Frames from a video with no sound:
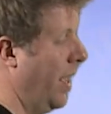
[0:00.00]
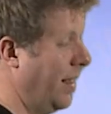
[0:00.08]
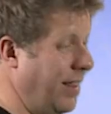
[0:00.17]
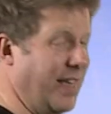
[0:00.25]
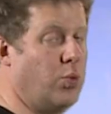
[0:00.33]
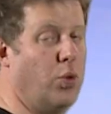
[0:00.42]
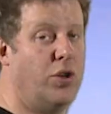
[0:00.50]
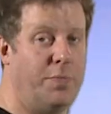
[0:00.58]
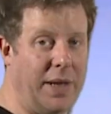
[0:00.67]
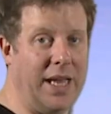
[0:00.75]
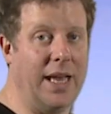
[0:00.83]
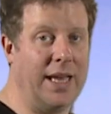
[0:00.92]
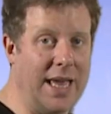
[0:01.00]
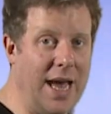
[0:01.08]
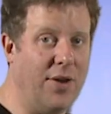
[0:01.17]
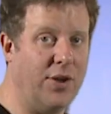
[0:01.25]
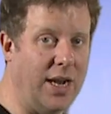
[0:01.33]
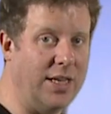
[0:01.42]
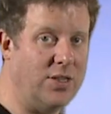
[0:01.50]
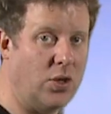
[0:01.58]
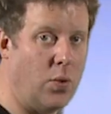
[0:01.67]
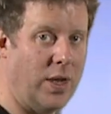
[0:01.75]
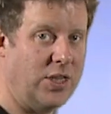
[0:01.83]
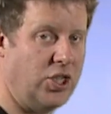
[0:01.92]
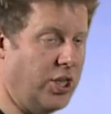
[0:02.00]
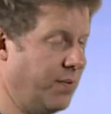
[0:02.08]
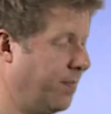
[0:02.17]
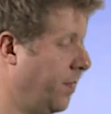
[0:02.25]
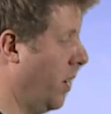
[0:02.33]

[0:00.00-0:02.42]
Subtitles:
This would be a calculator question.